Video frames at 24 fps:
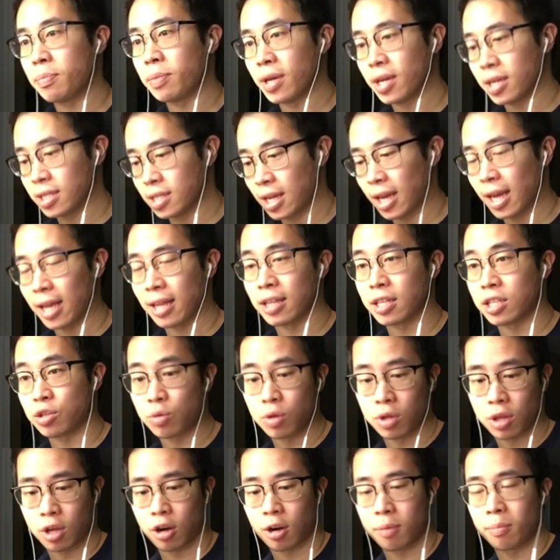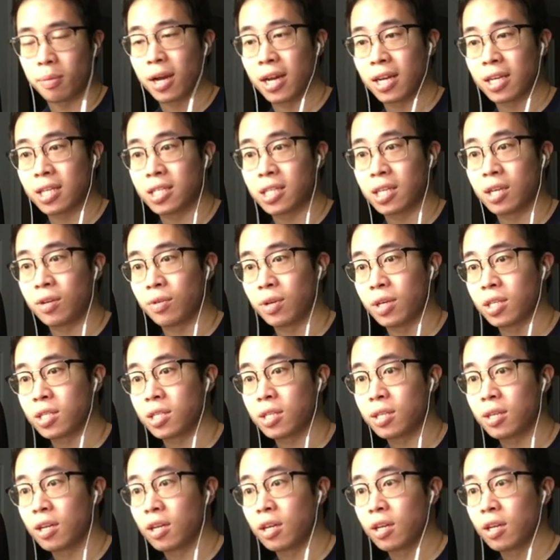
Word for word: because again, due to the harmonic series,